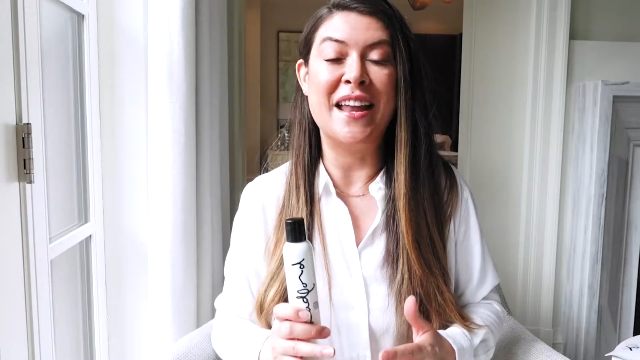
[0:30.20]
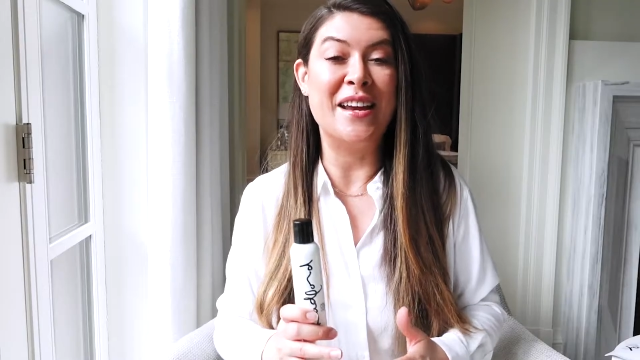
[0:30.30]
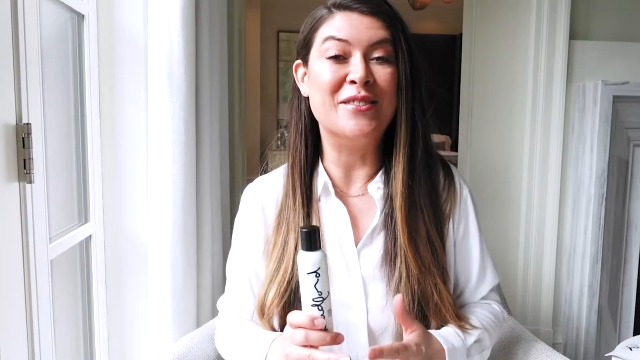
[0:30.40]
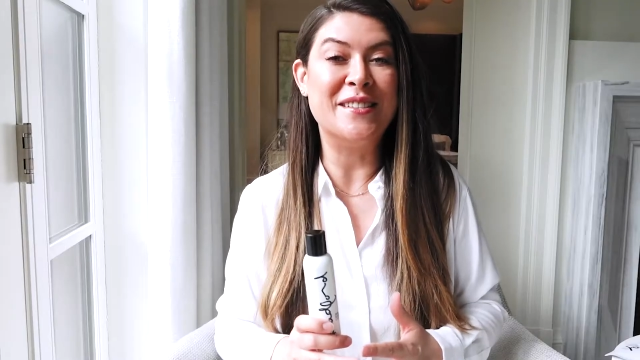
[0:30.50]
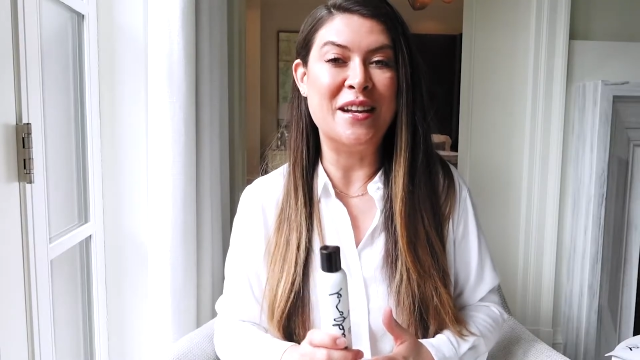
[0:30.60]

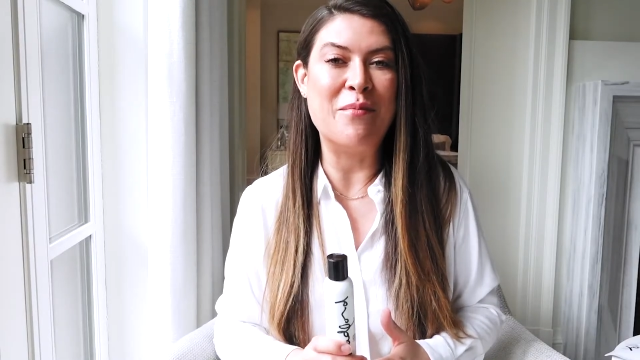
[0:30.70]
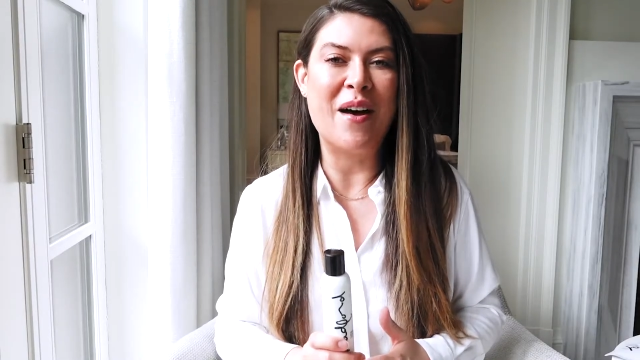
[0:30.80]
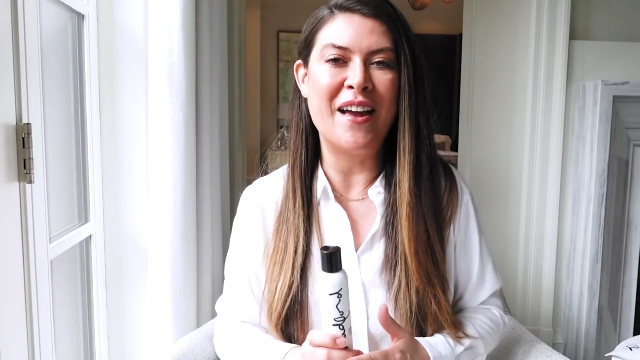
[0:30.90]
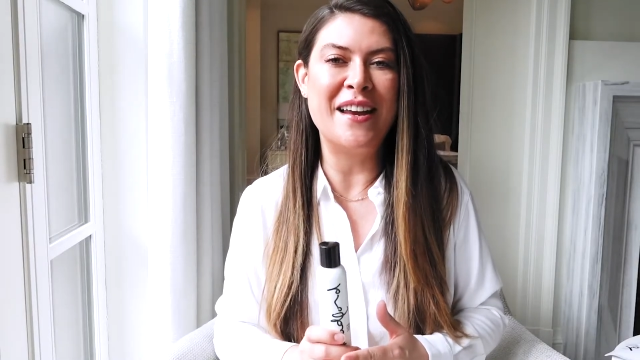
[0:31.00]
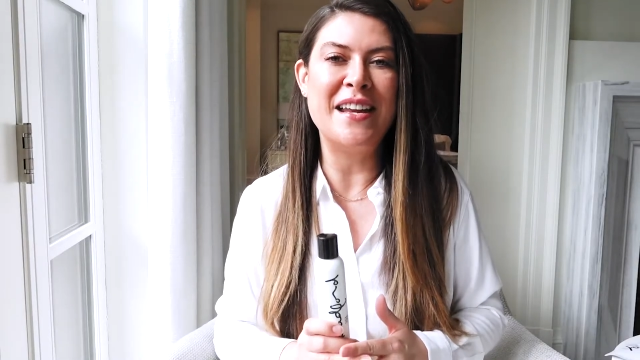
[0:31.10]

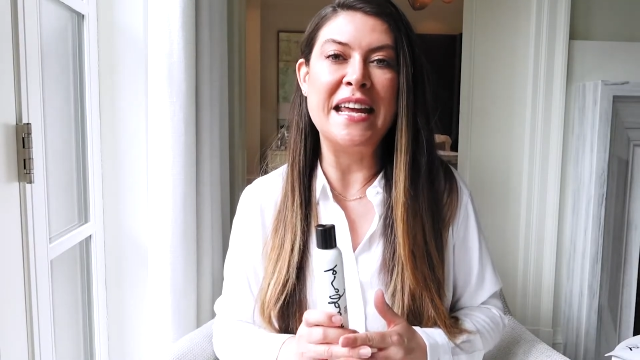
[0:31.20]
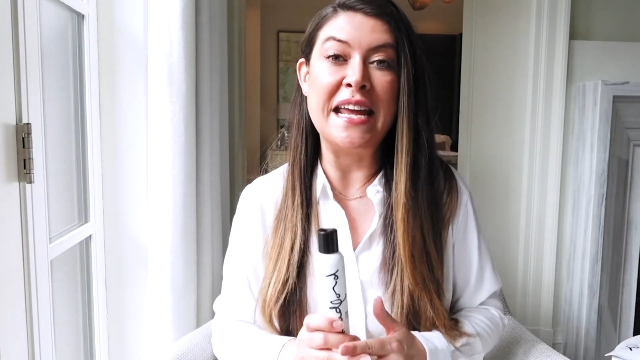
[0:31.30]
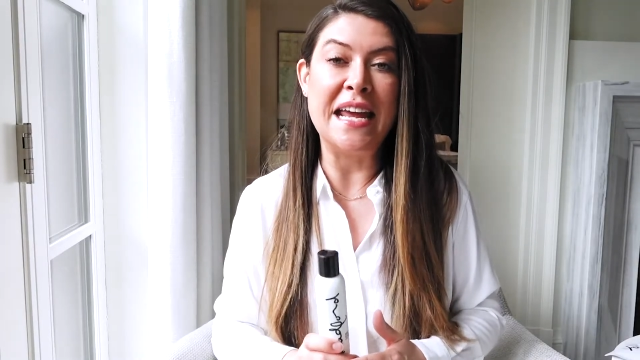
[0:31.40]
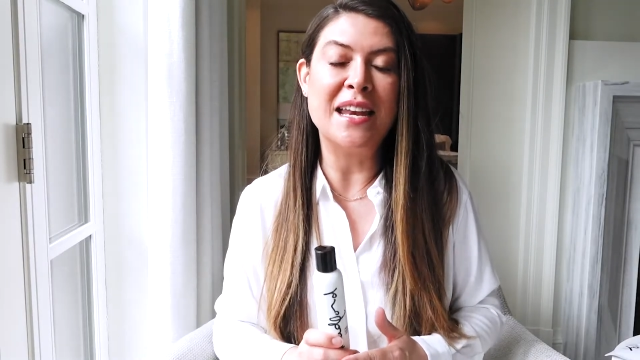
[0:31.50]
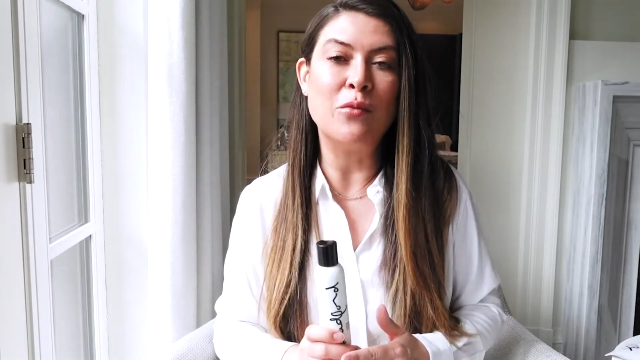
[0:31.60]
niacinamide
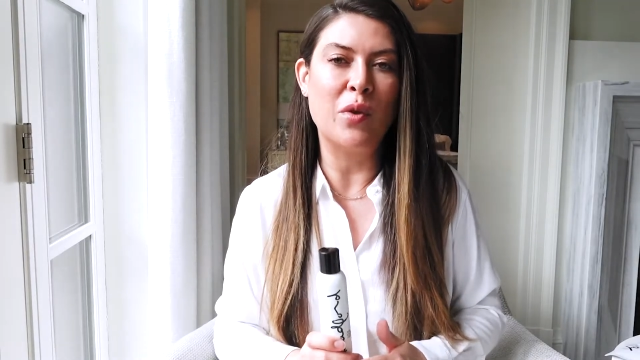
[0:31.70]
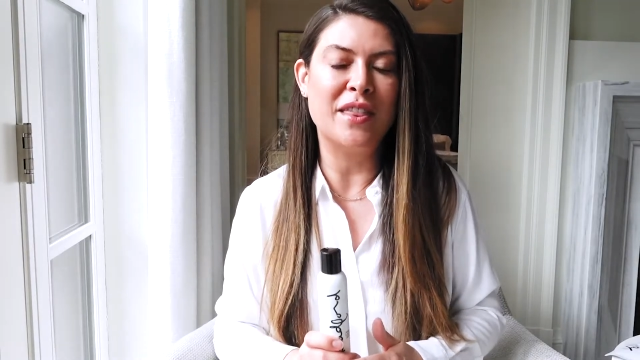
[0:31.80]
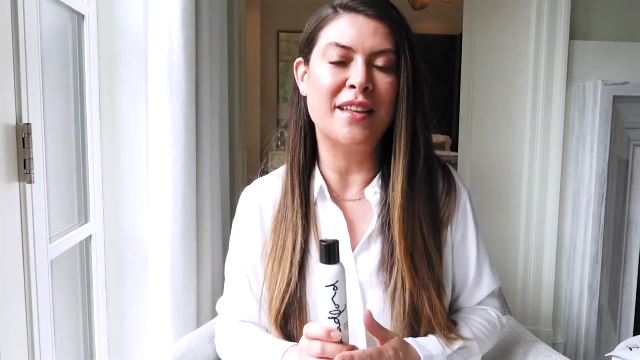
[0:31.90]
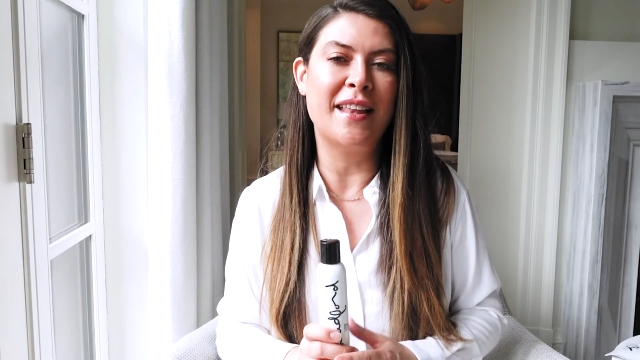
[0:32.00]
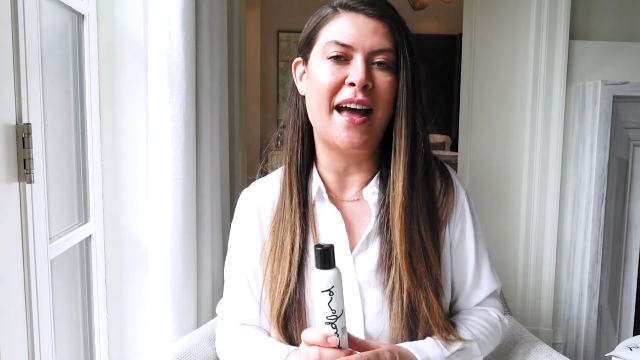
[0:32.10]
in
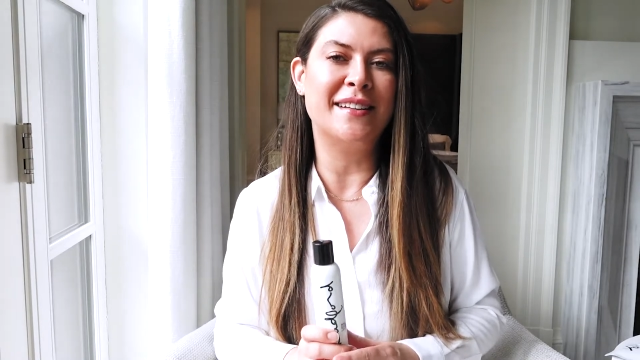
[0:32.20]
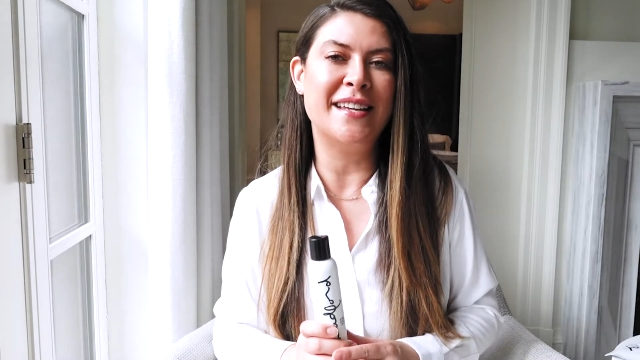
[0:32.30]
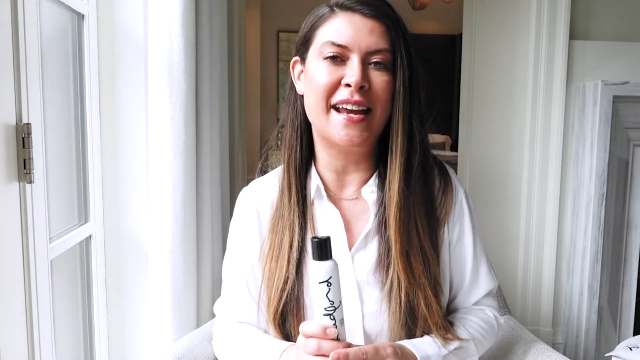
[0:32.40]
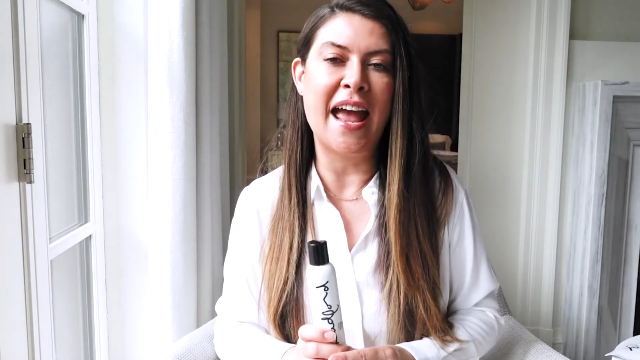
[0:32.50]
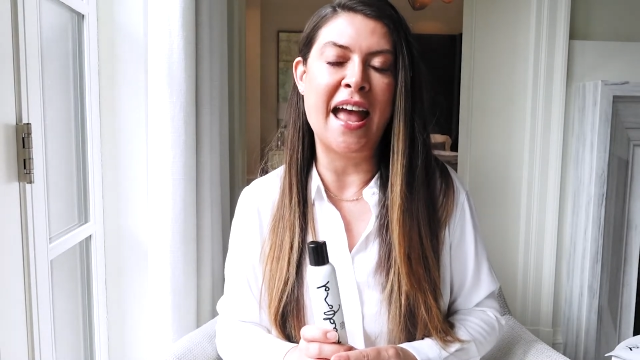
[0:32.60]
with the
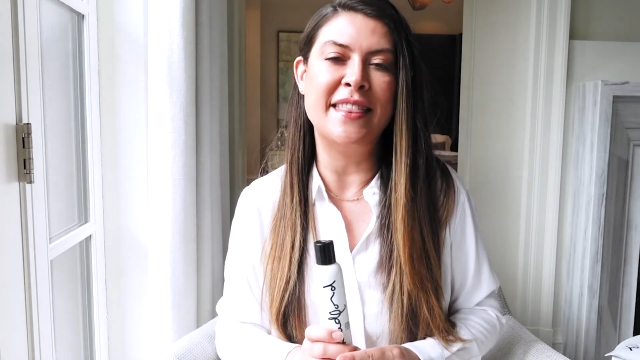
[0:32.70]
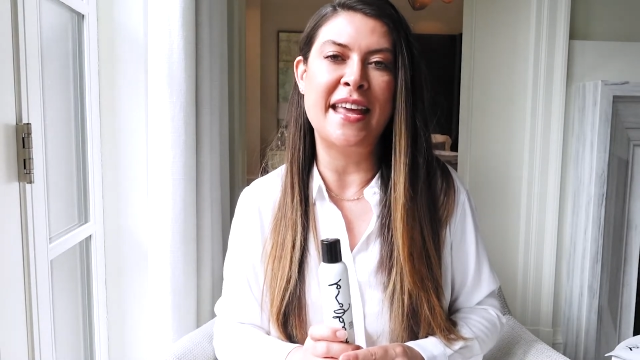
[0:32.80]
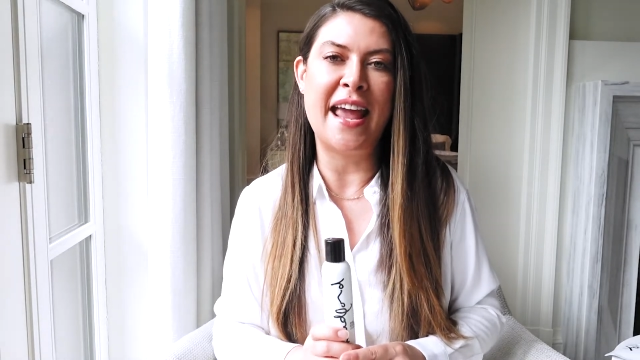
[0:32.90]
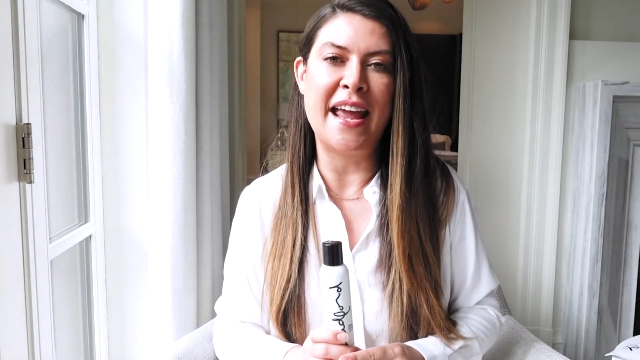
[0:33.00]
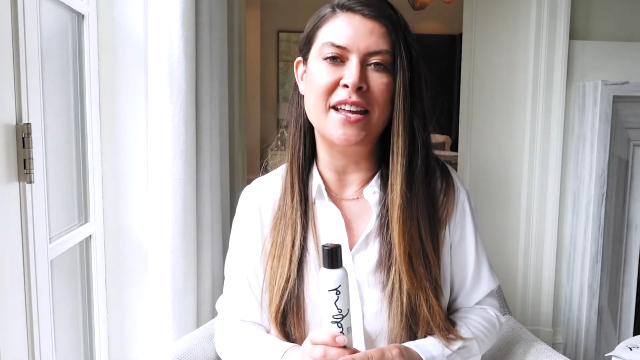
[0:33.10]
lactic and
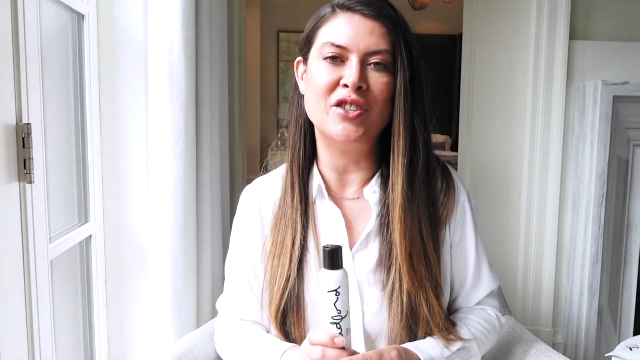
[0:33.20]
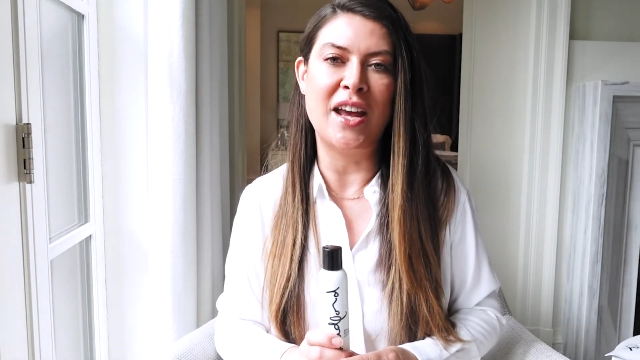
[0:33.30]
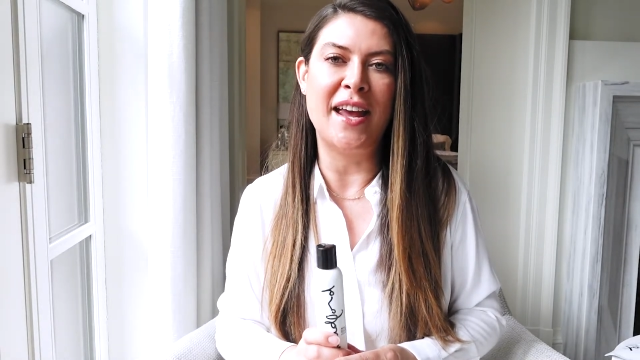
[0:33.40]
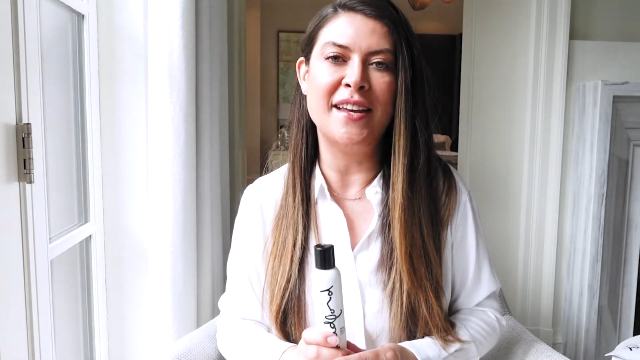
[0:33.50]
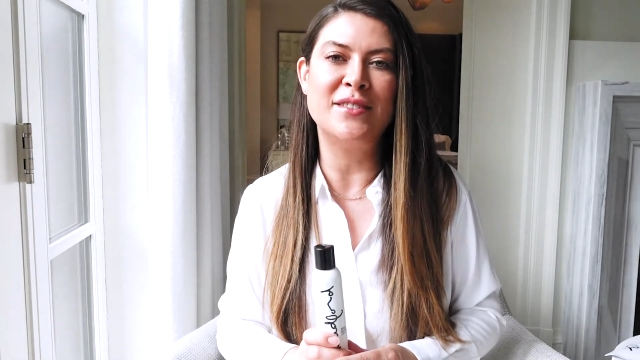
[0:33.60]
the AHA.